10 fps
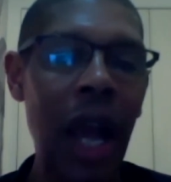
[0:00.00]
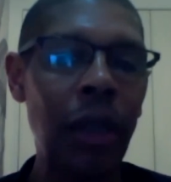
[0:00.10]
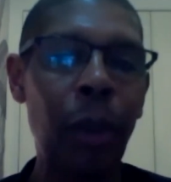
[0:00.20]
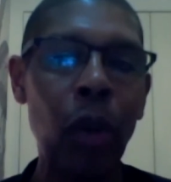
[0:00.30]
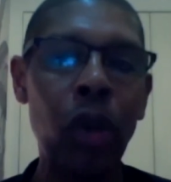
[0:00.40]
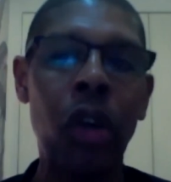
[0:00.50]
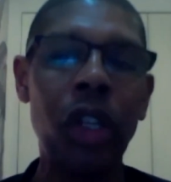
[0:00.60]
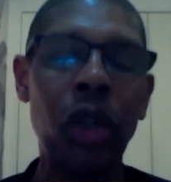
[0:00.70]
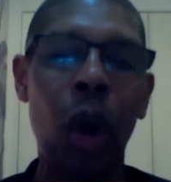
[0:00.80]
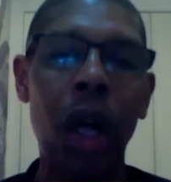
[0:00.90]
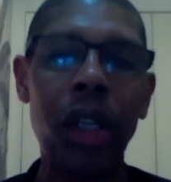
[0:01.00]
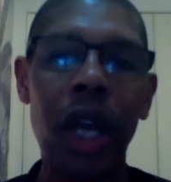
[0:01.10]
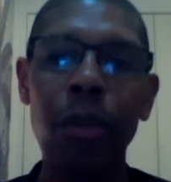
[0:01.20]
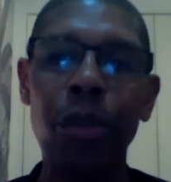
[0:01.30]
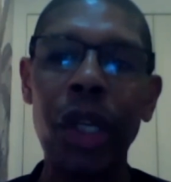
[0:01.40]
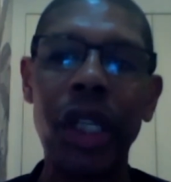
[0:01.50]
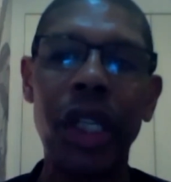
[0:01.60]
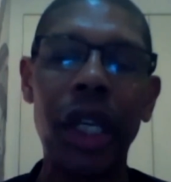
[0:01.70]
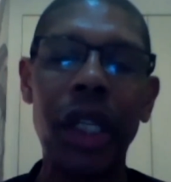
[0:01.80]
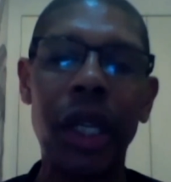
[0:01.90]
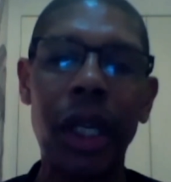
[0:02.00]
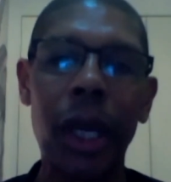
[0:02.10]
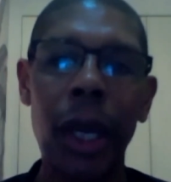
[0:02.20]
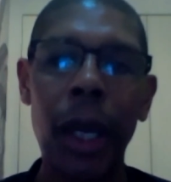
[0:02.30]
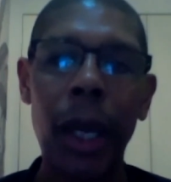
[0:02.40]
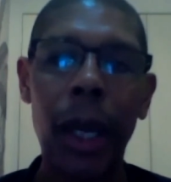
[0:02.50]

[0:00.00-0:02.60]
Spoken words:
I spoke to Chris Wilder in pre-season